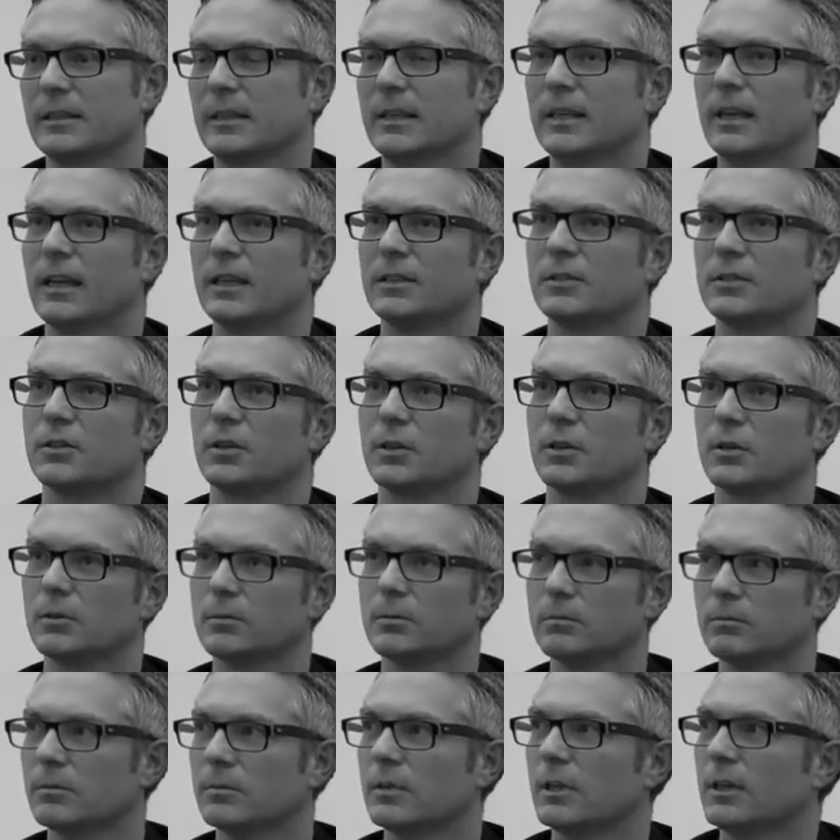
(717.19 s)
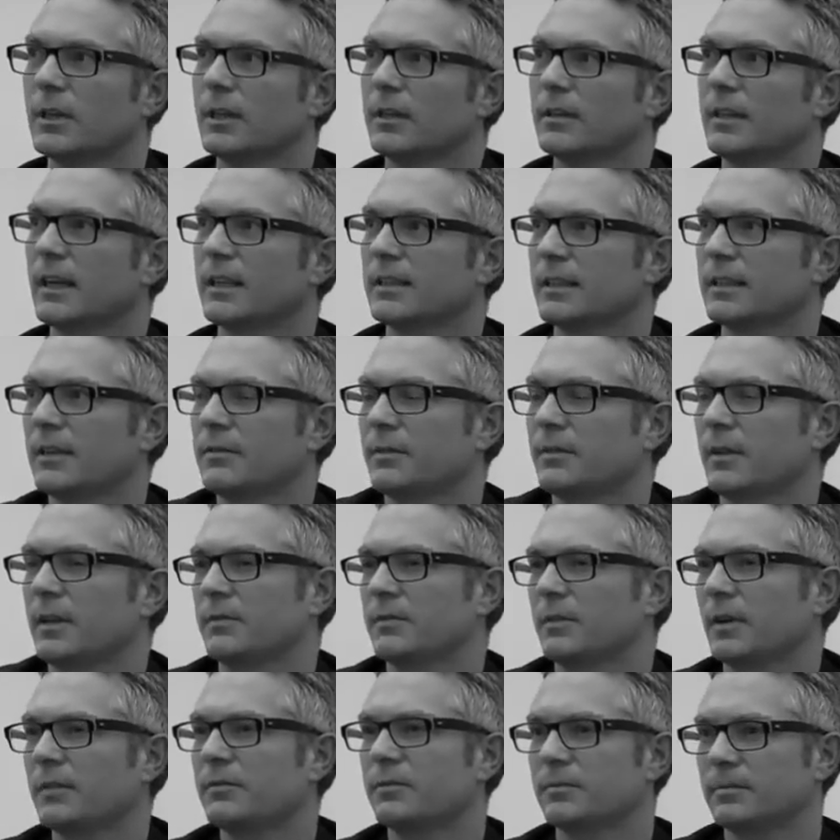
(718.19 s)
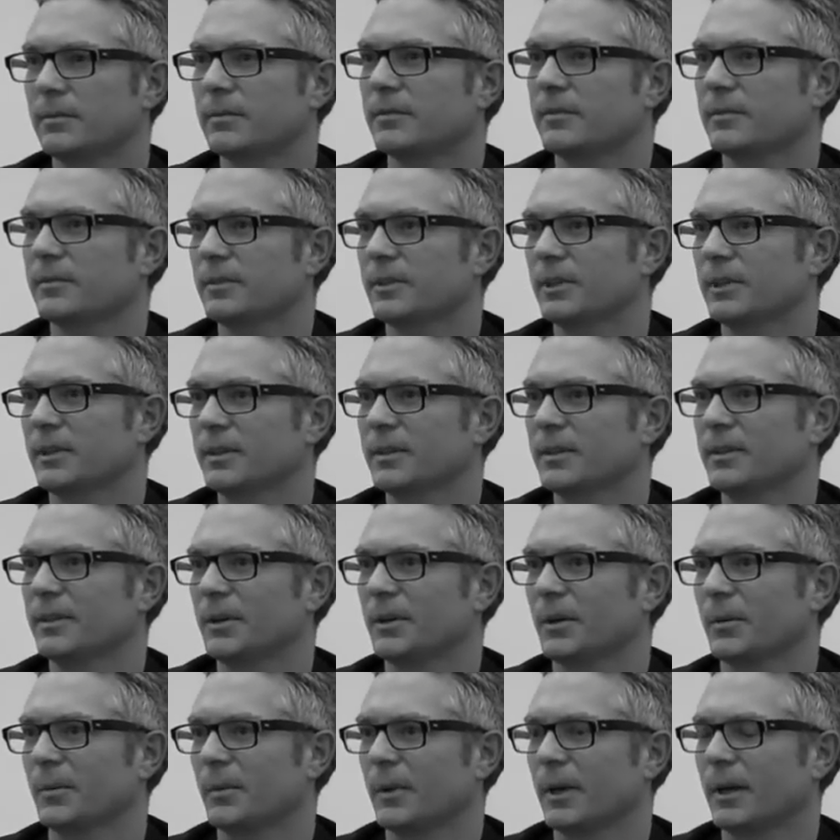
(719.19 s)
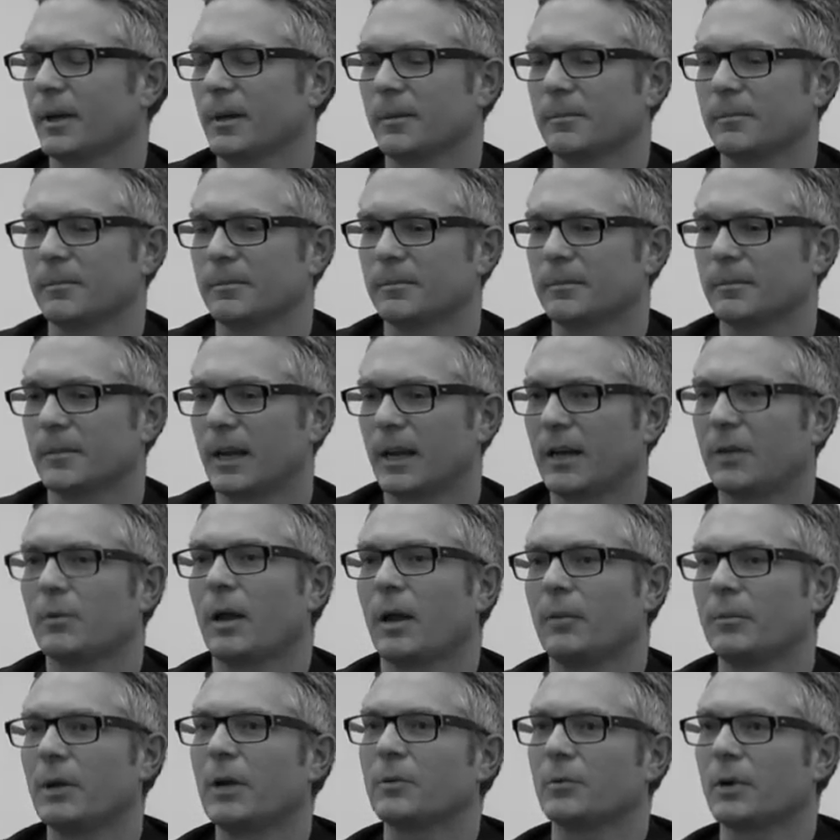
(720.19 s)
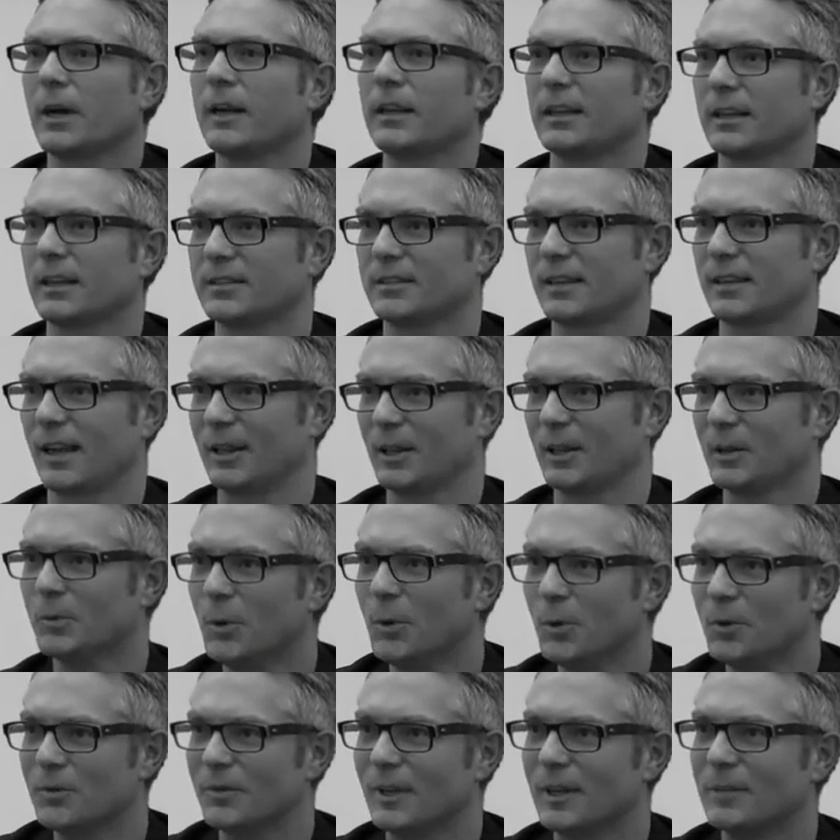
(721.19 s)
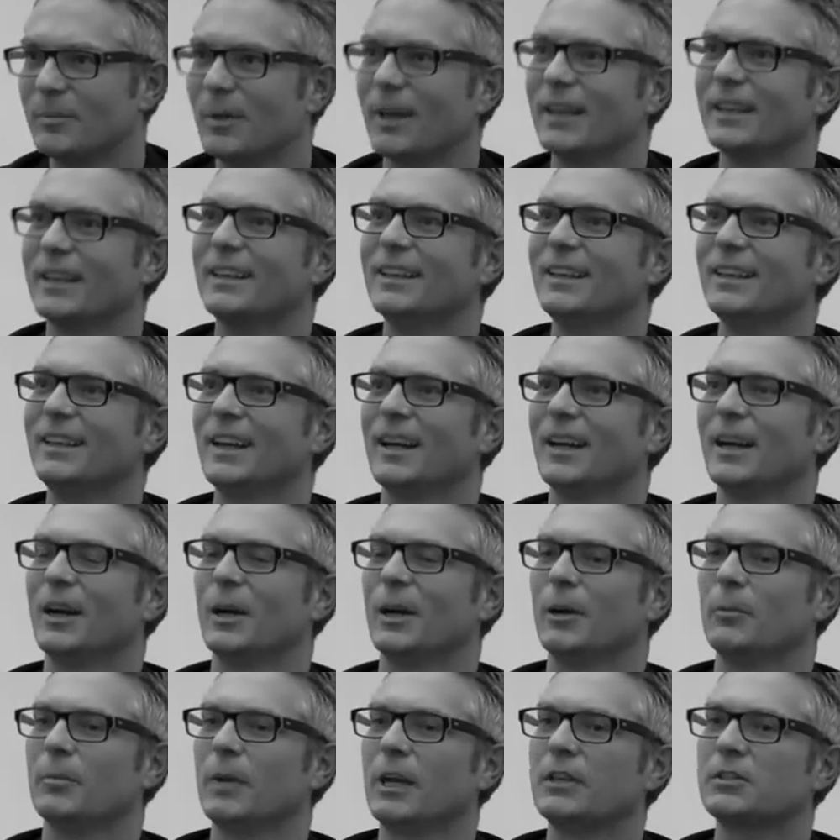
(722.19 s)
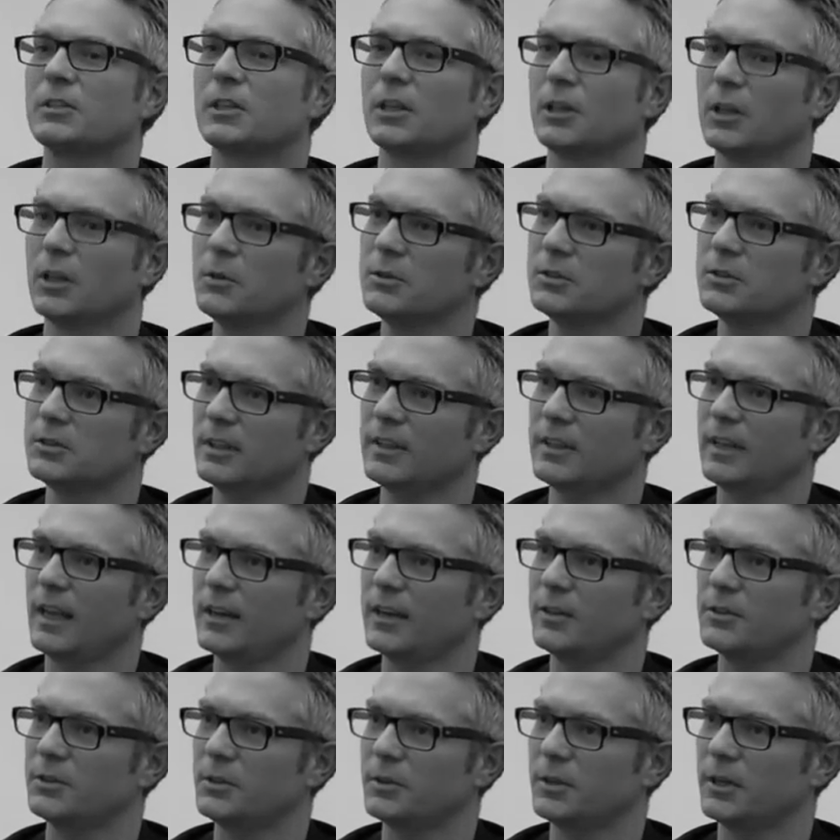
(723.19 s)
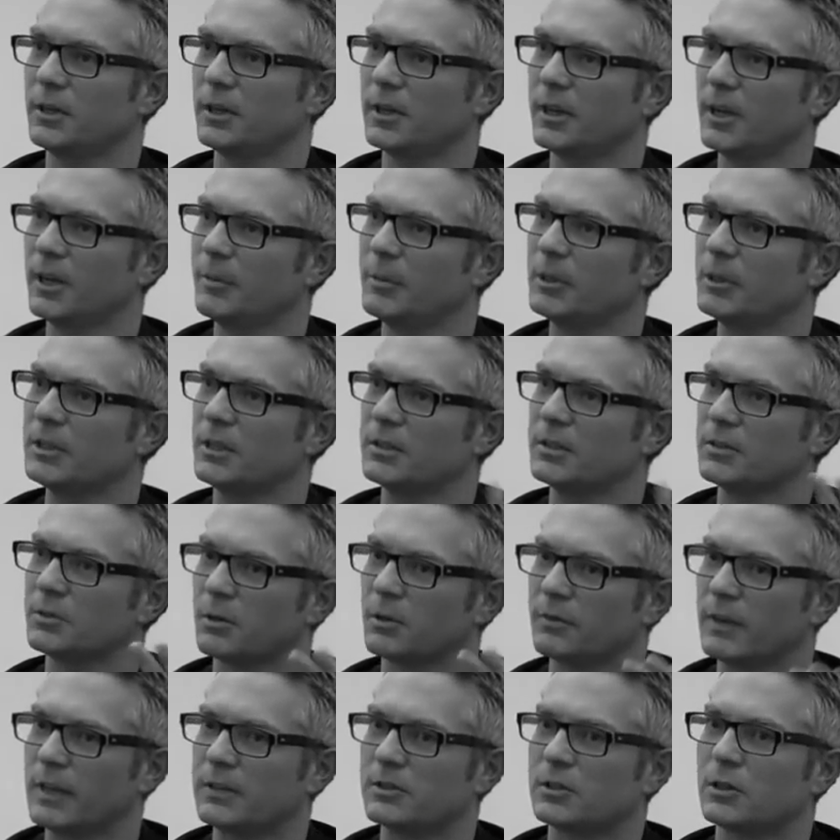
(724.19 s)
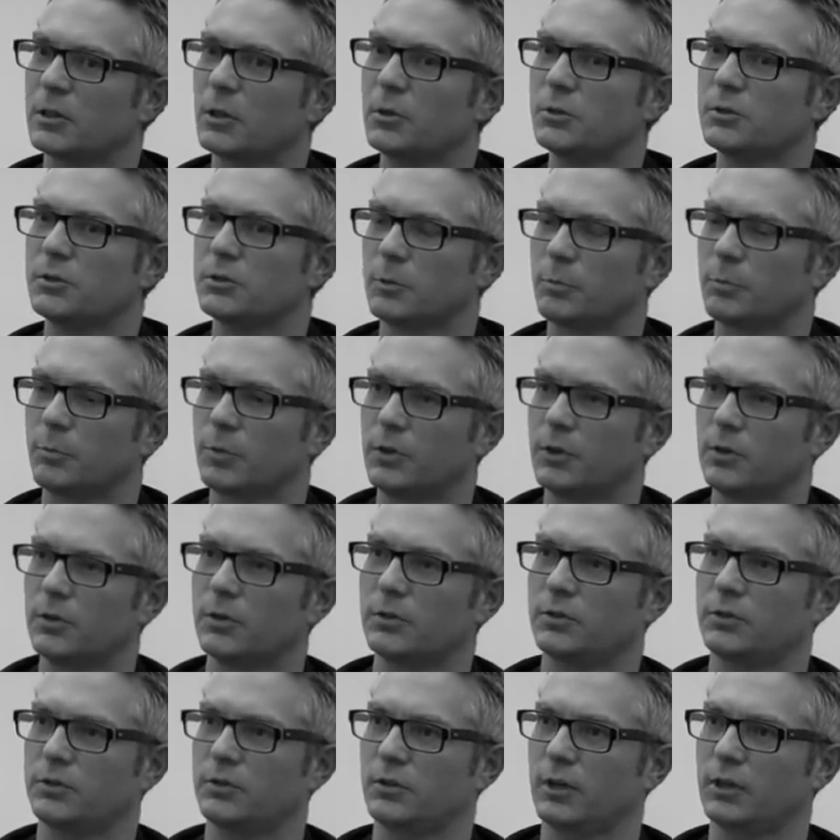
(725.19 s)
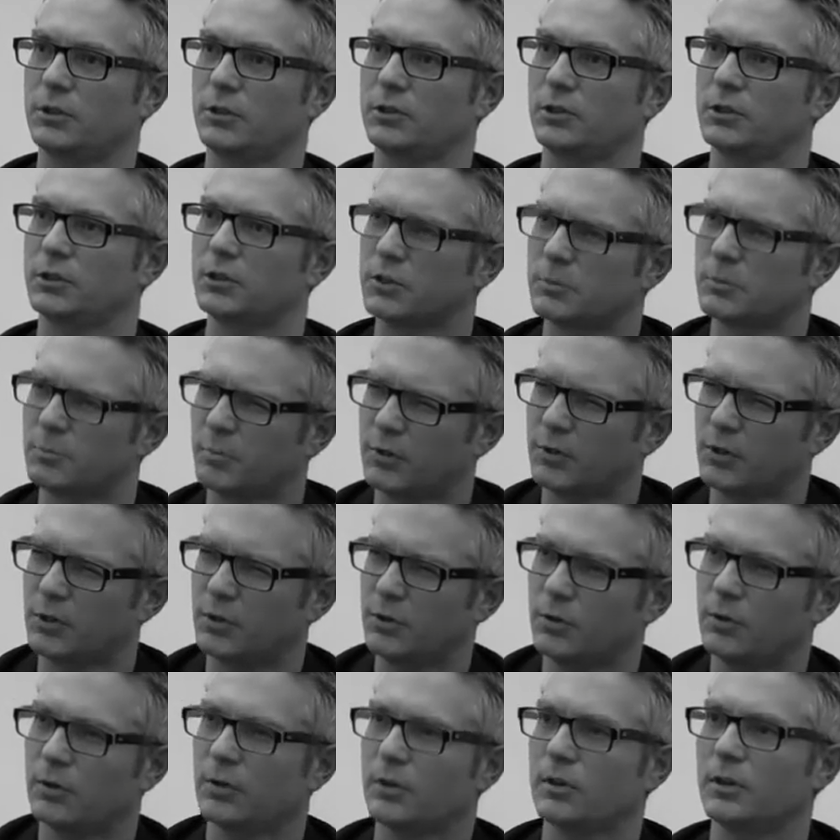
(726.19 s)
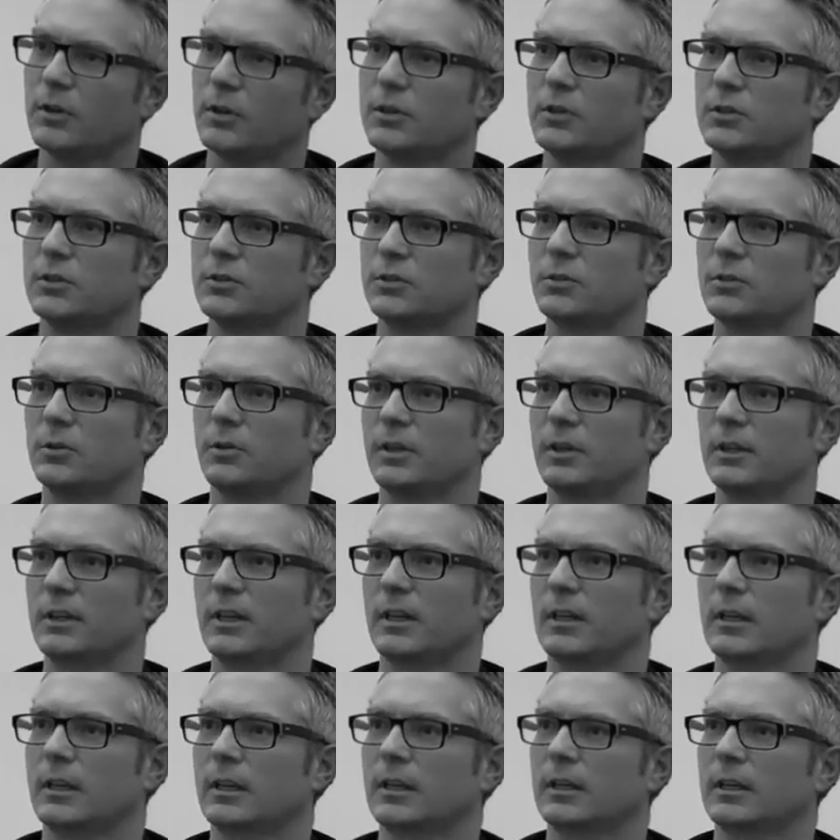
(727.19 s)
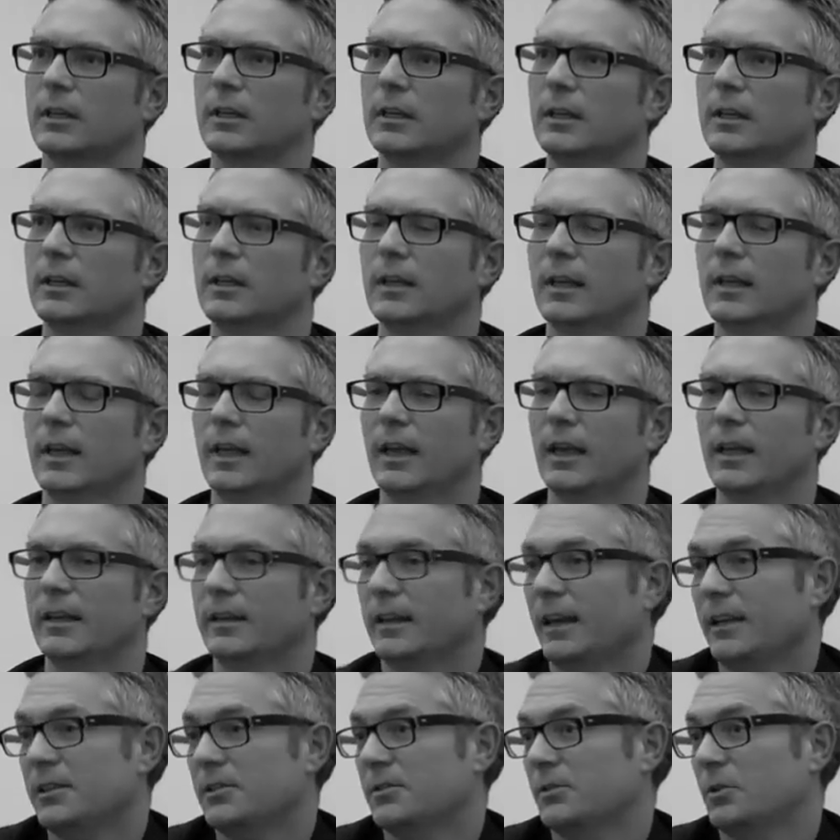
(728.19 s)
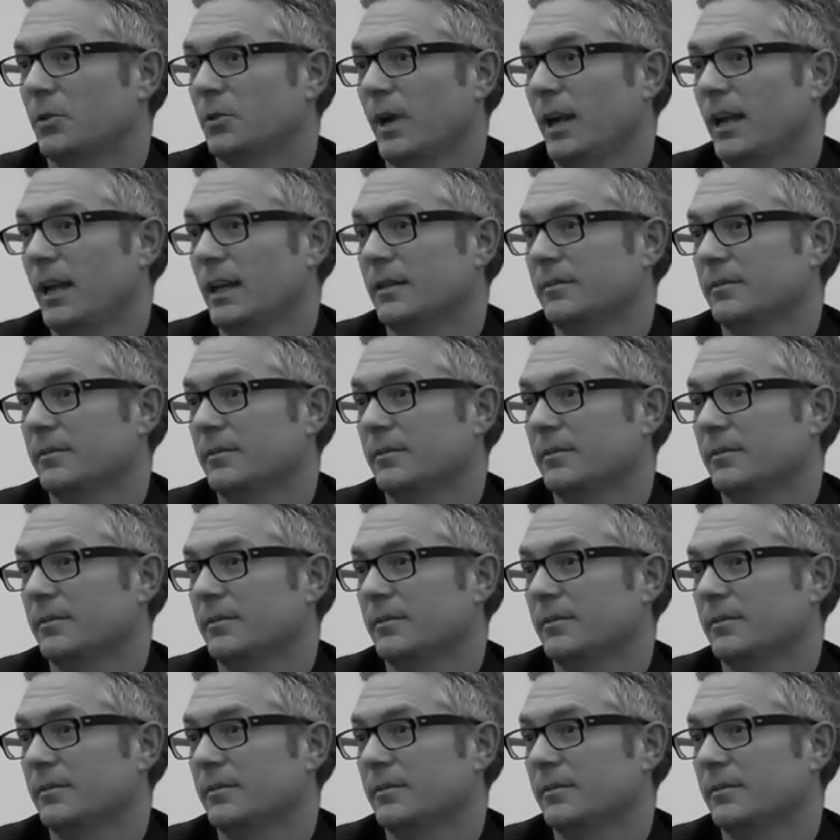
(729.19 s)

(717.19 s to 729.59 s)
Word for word: And so, that's, I, I, you know, um, I I'm not writing a silent movie, but Um, as close to that as you can come, it's sort of as close to pure structure, just pure storytelling, and that's great.